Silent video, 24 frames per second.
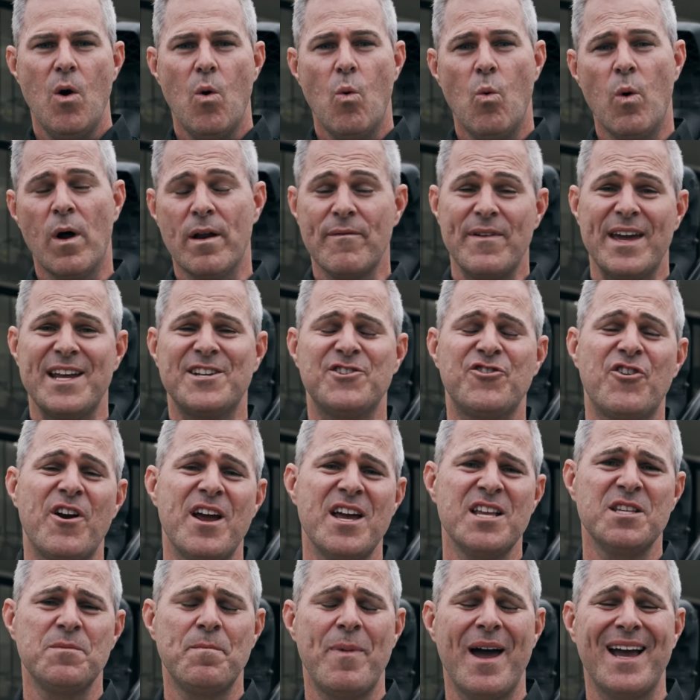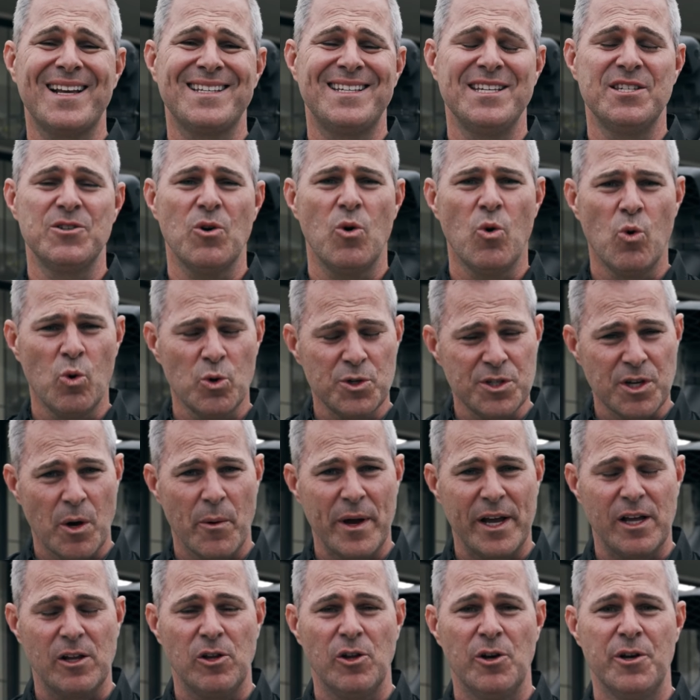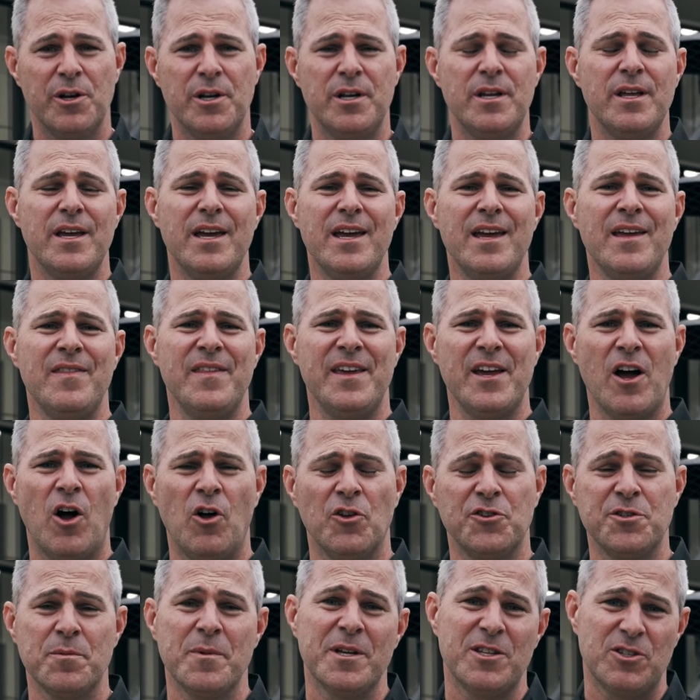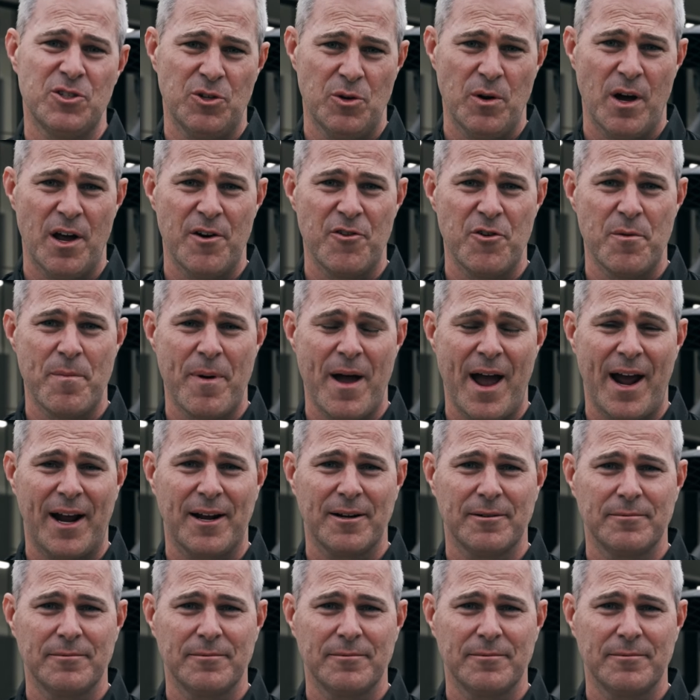One of our trans packs is also included in the Ultimate 200 pack.